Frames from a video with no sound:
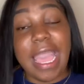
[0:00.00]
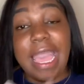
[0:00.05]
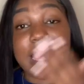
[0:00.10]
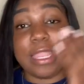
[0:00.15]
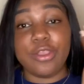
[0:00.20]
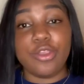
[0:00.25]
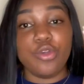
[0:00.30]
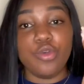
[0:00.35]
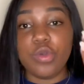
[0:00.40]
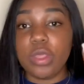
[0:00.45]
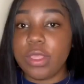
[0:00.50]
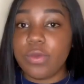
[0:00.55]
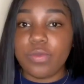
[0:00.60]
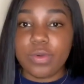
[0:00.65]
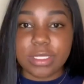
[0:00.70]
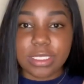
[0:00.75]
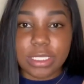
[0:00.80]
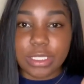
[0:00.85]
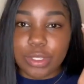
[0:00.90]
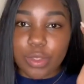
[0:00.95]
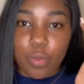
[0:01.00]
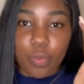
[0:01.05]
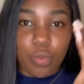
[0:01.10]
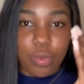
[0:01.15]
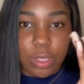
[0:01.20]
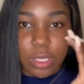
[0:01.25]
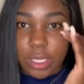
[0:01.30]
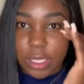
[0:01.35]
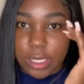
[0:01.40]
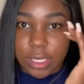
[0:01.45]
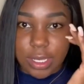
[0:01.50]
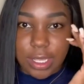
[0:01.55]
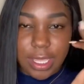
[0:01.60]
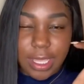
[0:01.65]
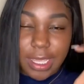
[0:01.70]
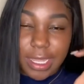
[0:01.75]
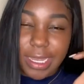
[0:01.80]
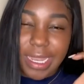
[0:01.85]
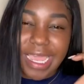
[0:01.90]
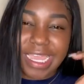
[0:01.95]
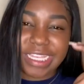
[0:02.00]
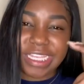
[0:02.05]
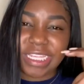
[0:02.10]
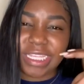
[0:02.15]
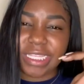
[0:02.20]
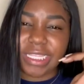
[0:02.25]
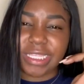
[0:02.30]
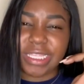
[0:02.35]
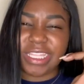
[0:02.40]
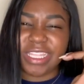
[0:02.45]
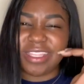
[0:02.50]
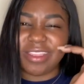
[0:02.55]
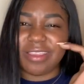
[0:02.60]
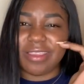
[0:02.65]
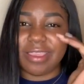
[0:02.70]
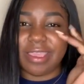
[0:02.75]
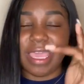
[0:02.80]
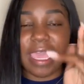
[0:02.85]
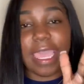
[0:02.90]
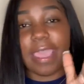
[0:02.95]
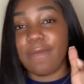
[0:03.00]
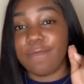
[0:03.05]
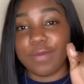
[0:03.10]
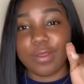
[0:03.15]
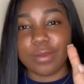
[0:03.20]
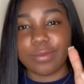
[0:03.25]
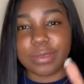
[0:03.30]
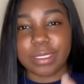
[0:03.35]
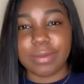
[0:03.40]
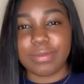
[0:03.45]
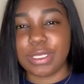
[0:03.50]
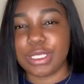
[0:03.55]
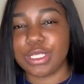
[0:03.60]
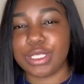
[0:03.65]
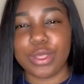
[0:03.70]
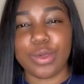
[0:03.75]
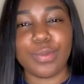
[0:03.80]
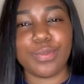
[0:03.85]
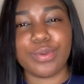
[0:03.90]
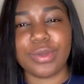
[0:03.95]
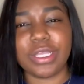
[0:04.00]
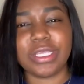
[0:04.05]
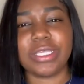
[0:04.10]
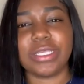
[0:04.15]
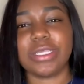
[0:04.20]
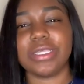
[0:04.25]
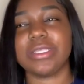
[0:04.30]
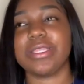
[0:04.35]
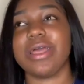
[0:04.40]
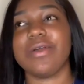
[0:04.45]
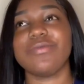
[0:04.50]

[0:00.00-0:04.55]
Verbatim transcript: I knew he wasn't the one, and I just gave him something so precious.